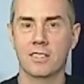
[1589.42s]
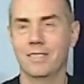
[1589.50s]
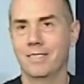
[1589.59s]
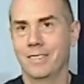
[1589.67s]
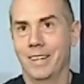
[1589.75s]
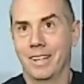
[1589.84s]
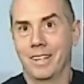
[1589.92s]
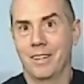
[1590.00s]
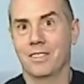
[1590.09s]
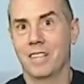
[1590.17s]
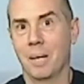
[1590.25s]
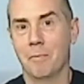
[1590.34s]
not that there's
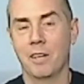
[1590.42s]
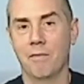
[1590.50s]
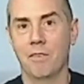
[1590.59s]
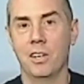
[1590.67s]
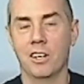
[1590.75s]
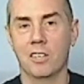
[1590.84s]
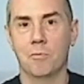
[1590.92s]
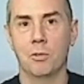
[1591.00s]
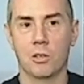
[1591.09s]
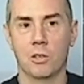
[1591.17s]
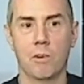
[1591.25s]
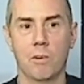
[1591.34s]
that many videos, but
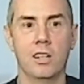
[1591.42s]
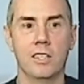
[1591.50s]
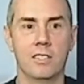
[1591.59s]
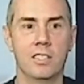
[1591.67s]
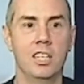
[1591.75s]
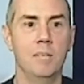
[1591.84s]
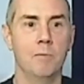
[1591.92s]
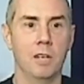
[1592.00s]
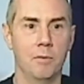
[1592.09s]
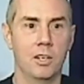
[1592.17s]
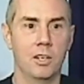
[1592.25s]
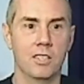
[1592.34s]
you'll rarely see me
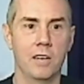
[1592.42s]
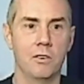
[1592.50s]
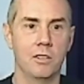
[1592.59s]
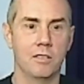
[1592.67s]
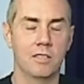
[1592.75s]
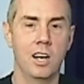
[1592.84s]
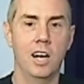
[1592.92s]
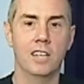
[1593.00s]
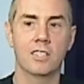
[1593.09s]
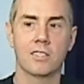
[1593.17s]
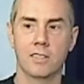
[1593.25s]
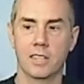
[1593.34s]
because I would
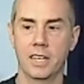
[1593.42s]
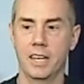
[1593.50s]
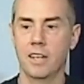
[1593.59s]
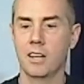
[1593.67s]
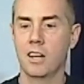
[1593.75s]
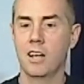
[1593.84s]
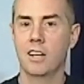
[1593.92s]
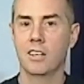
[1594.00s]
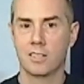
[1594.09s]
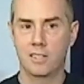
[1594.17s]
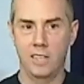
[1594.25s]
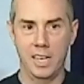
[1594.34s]
consciously
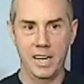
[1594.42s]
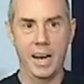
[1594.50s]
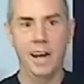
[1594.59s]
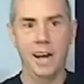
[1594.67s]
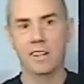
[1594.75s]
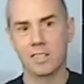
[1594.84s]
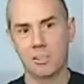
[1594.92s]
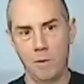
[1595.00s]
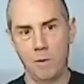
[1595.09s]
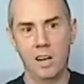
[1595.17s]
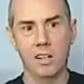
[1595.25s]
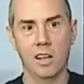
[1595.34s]
stay out of the
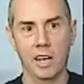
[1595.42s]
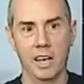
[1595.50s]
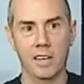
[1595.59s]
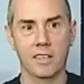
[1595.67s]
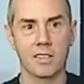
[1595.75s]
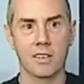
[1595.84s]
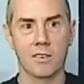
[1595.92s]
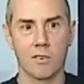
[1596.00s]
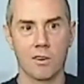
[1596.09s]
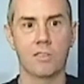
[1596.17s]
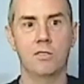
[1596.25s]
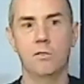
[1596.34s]
spotlight in order
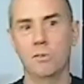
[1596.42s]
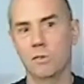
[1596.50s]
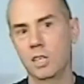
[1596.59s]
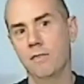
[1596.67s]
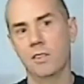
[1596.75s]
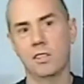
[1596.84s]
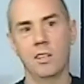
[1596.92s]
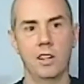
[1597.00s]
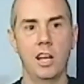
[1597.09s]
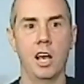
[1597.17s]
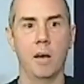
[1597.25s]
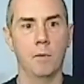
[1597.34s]
to give it to them.